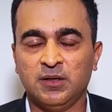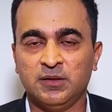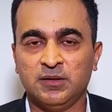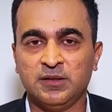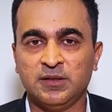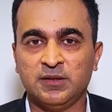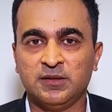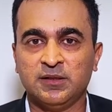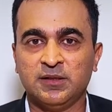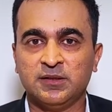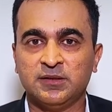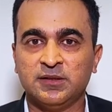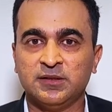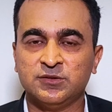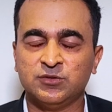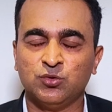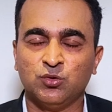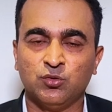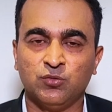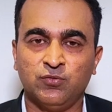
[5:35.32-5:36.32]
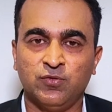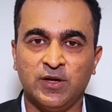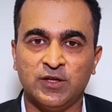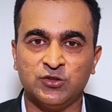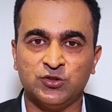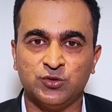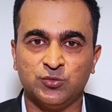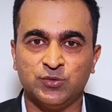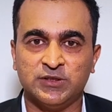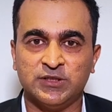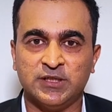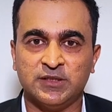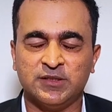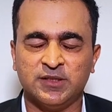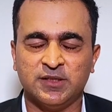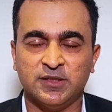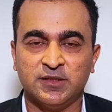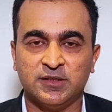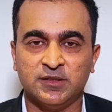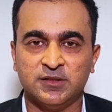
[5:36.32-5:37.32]
There's no function which I
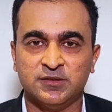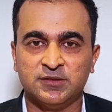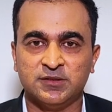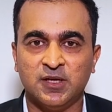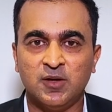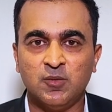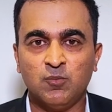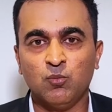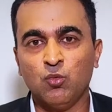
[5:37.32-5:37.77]
think is